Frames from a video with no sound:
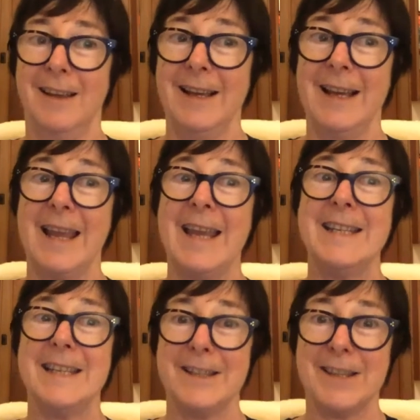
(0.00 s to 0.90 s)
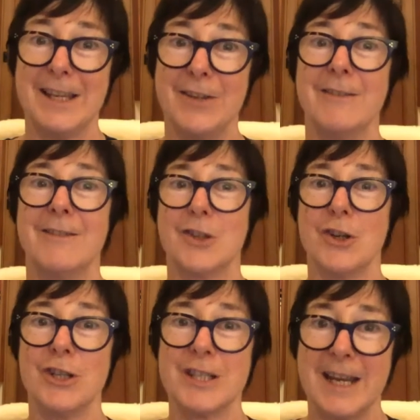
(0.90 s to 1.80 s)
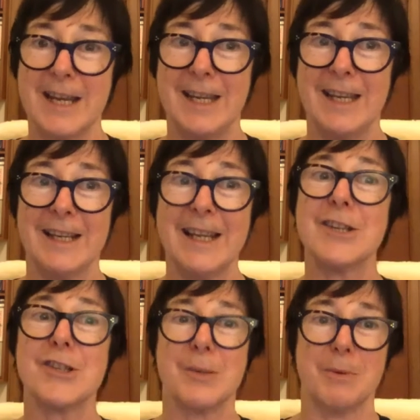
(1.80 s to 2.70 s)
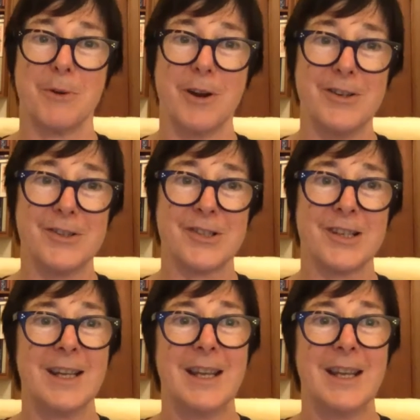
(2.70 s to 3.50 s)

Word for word: uh, ending the turn taking leadership approach.